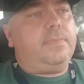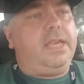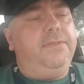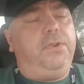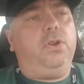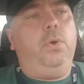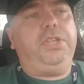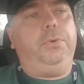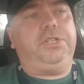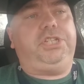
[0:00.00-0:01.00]
if you're going
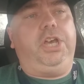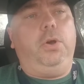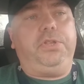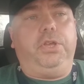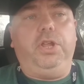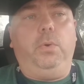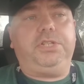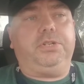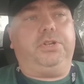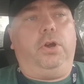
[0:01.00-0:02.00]
to a show and you know
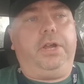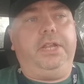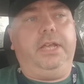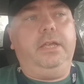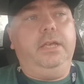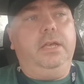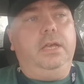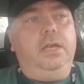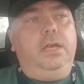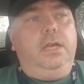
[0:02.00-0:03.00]
what you're targeting,
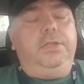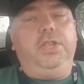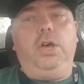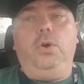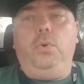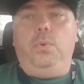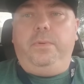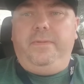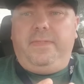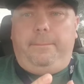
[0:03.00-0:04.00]
know
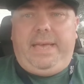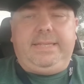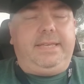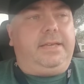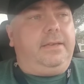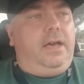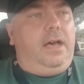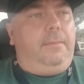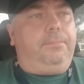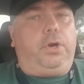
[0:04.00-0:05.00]
the basic
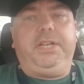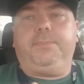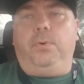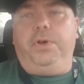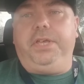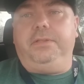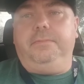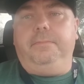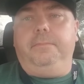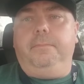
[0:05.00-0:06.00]
price point
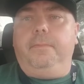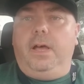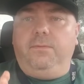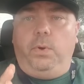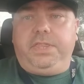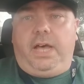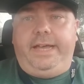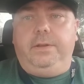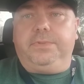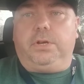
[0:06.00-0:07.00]
of what the
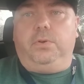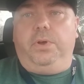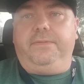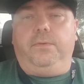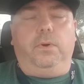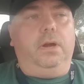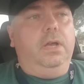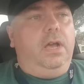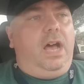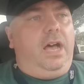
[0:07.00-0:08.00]
items are going for.
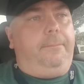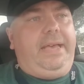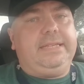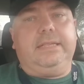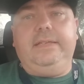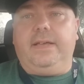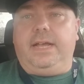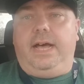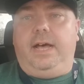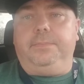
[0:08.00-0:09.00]
Basically the
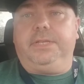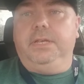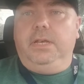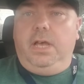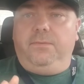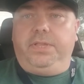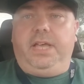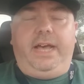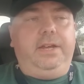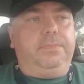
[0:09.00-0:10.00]
comps of what
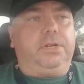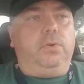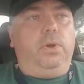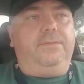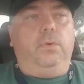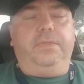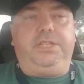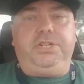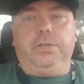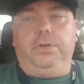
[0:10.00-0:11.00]
the items are going for
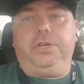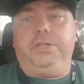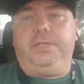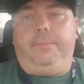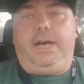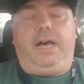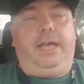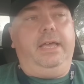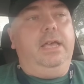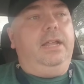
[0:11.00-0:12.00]
that you're looking to
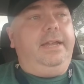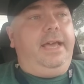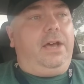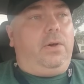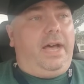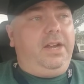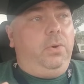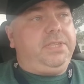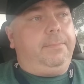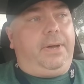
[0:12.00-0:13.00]
buy. Now, I know
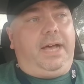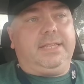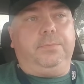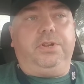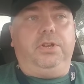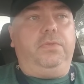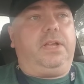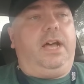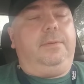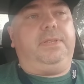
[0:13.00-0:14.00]
it's impossible to know the
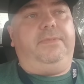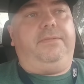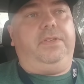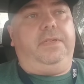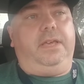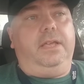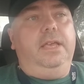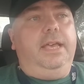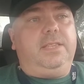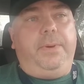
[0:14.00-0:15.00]
comps of everything,
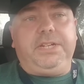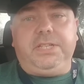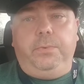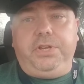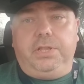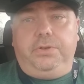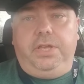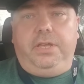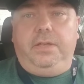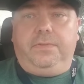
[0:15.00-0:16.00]
especially when you're
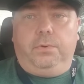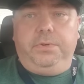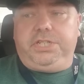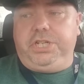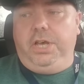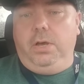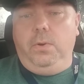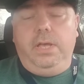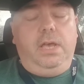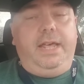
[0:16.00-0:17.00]
looking through a show
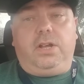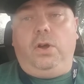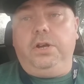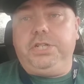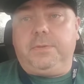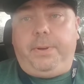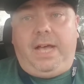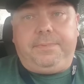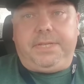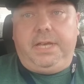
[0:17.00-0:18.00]
and a card just
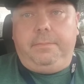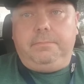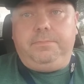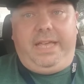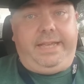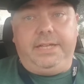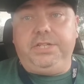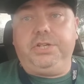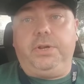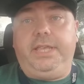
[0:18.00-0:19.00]
pops up that
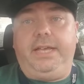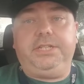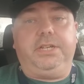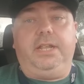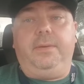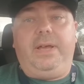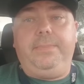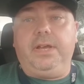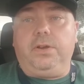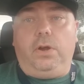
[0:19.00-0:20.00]
catches your attention. And it might
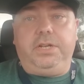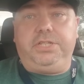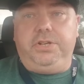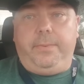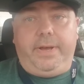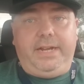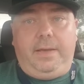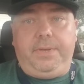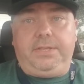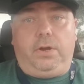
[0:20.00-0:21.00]
be a card that you know might not
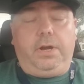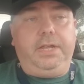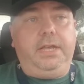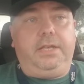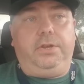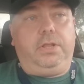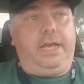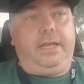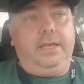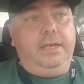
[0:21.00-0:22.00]
be targeting. And you're
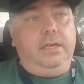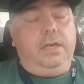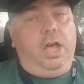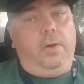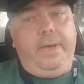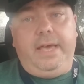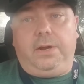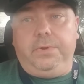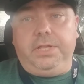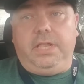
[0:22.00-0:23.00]
like, oh man, I
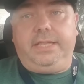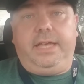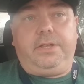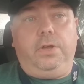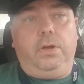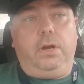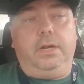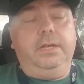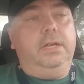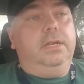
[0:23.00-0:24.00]
really like that
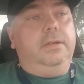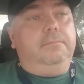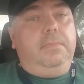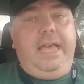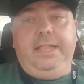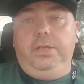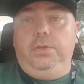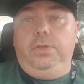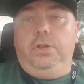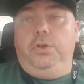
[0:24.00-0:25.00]
card. And
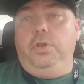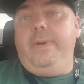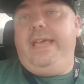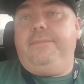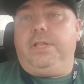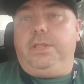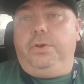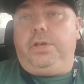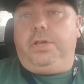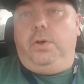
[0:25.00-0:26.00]
you may have to
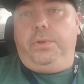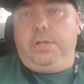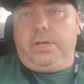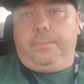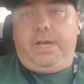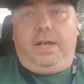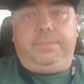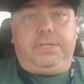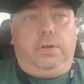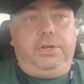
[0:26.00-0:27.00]
go and look up
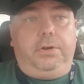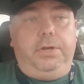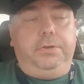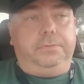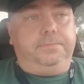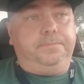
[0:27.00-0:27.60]
comps on your own,